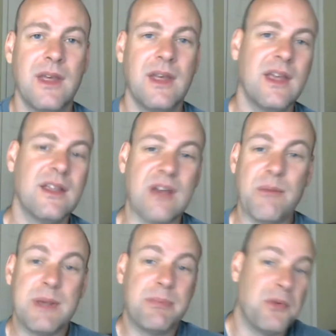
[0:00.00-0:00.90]
Some
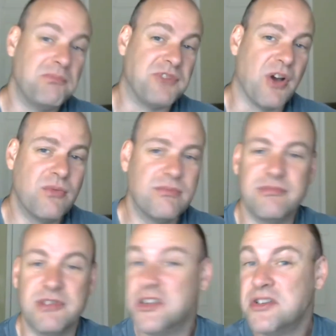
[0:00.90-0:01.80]
people don't
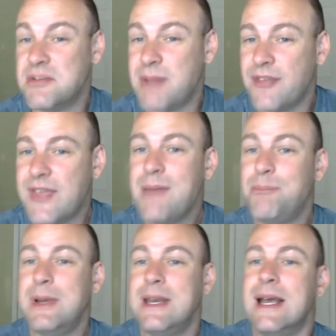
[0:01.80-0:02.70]
learn about that,
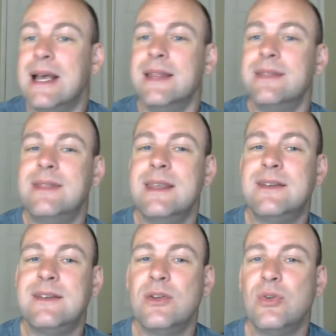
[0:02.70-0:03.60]
but they
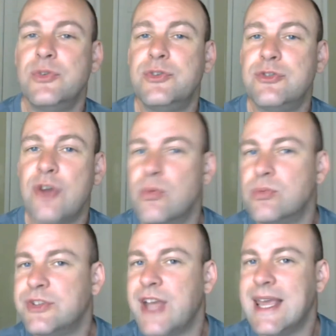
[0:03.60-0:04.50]
still
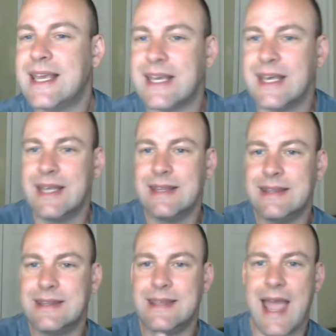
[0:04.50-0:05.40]
don't take
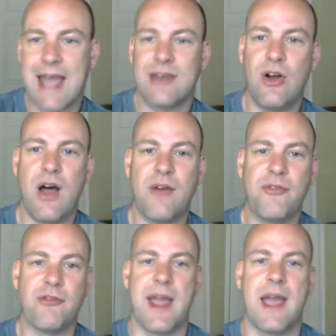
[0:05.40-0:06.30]
that
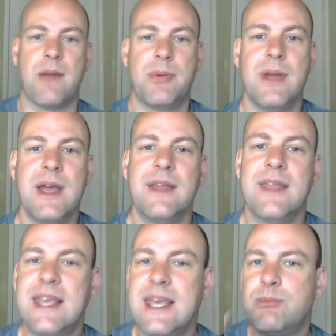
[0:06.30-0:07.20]
off-ramp.
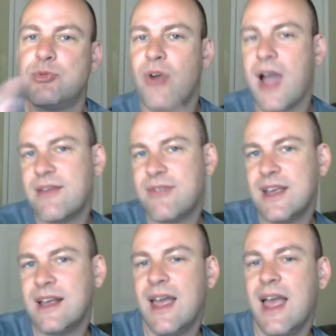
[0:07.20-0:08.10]
They keep
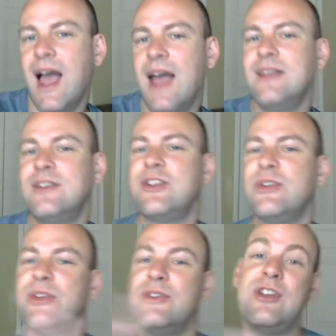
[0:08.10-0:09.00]
driving until
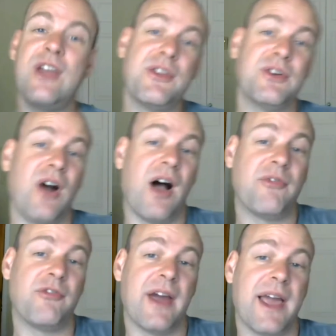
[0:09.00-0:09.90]
there's another
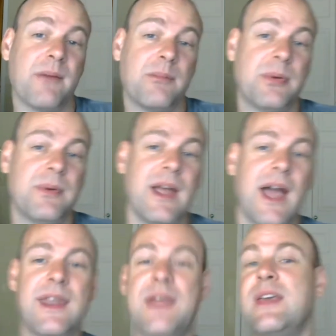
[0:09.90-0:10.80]
off-ramp,
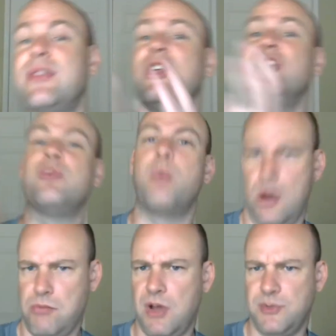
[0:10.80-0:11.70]
and they think this
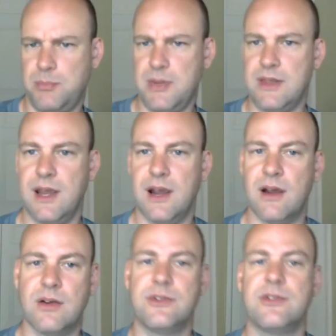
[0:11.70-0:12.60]
one must be
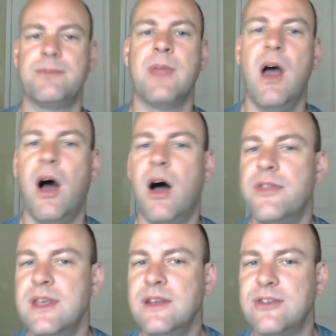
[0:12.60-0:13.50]
theirs. On
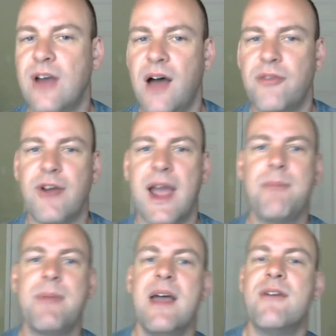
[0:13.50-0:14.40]
this
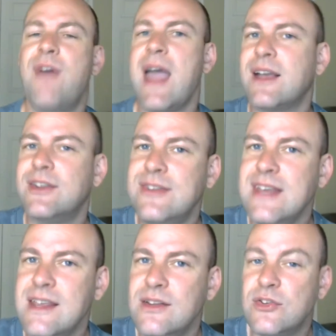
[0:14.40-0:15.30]
off-ramp,
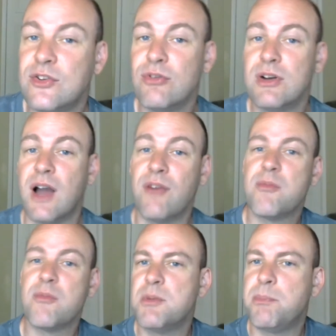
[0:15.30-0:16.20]
vaccines are a
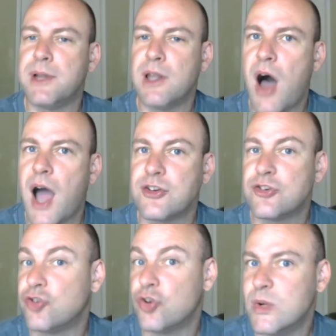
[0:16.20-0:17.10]
government plot
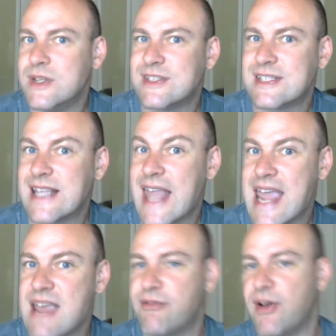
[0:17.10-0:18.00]
to
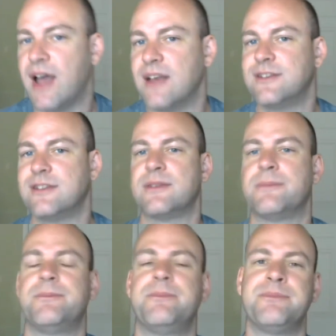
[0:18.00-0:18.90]
enslave us.
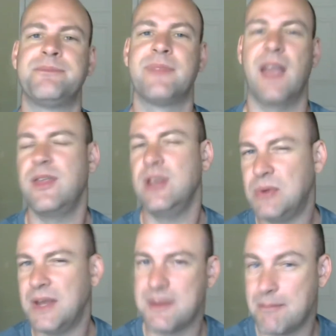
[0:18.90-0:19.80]
I think you
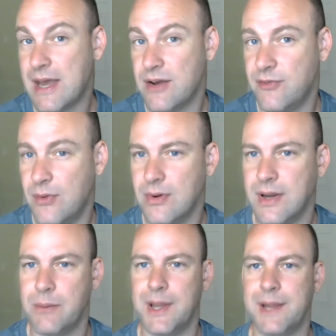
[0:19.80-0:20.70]
get the metaphor, anyway.